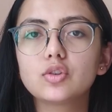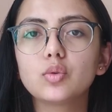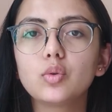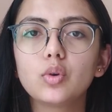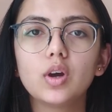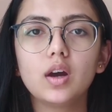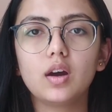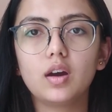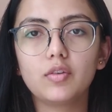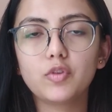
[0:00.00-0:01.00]
to
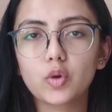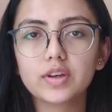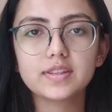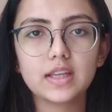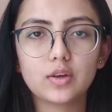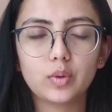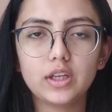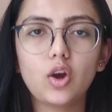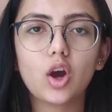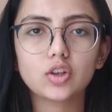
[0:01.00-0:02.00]
focus equally
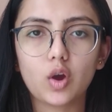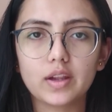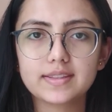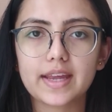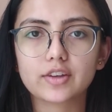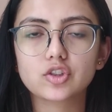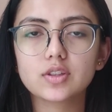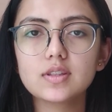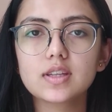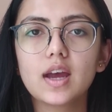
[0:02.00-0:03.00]
on all
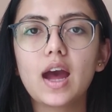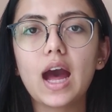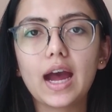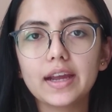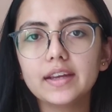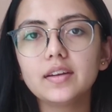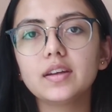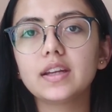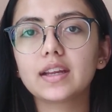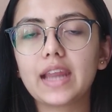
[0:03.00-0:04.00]
sections. I
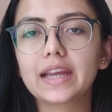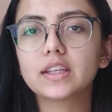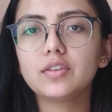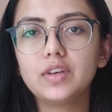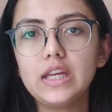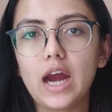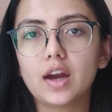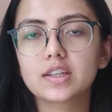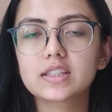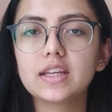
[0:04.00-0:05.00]
neglected
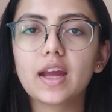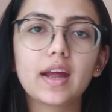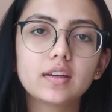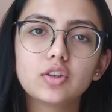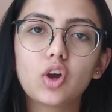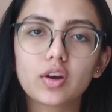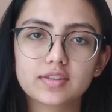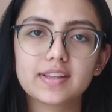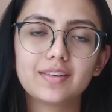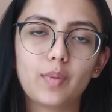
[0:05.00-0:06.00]
VRC and lost
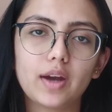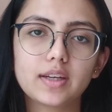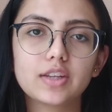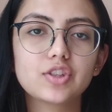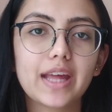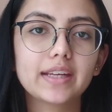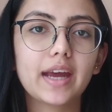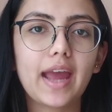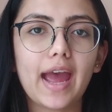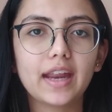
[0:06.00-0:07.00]
the advantage that I
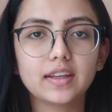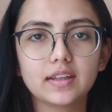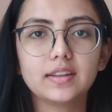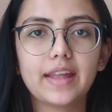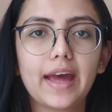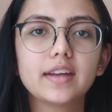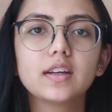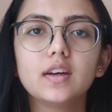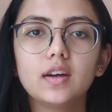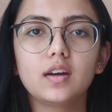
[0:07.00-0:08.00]
had in that
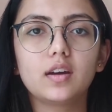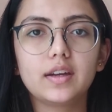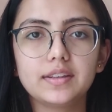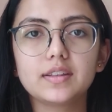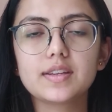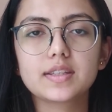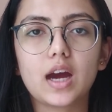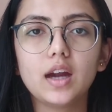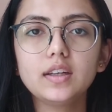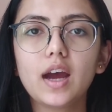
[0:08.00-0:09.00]
in the
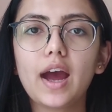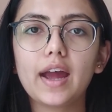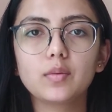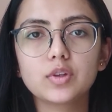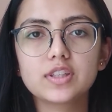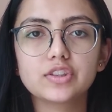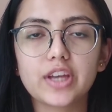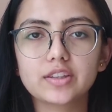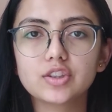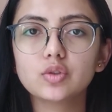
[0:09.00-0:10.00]
start. I would
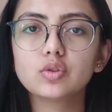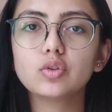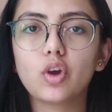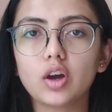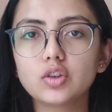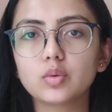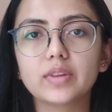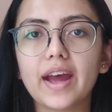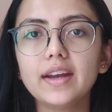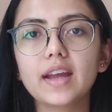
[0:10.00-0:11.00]
suggest you to not do
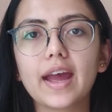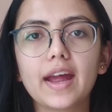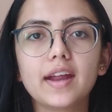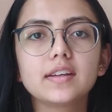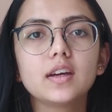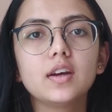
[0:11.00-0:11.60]
that and